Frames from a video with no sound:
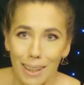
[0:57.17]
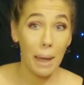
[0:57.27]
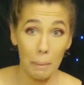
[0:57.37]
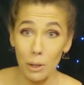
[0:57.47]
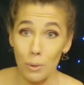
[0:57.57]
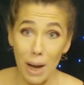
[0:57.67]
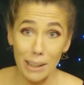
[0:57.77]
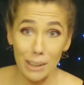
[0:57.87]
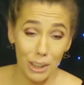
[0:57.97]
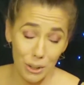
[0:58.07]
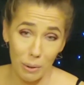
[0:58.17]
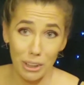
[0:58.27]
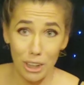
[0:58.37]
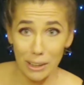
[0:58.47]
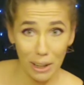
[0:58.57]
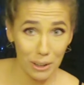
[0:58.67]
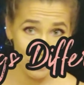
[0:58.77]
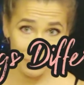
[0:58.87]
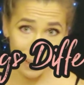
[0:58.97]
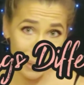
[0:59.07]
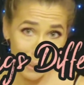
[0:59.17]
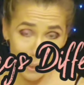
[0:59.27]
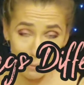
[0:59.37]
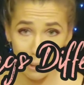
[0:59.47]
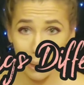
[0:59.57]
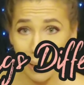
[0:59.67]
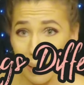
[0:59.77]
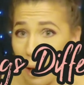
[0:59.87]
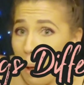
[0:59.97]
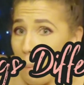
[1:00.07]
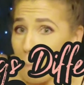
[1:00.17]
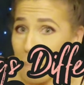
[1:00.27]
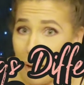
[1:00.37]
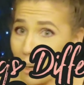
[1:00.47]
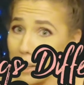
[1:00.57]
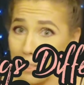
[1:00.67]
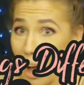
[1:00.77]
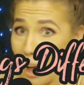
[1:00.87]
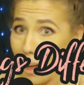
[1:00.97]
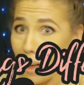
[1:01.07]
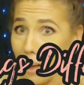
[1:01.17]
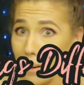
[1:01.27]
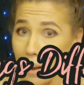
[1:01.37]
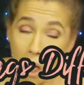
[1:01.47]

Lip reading: Maybe you guys can do a Jessica doing things differently marathon.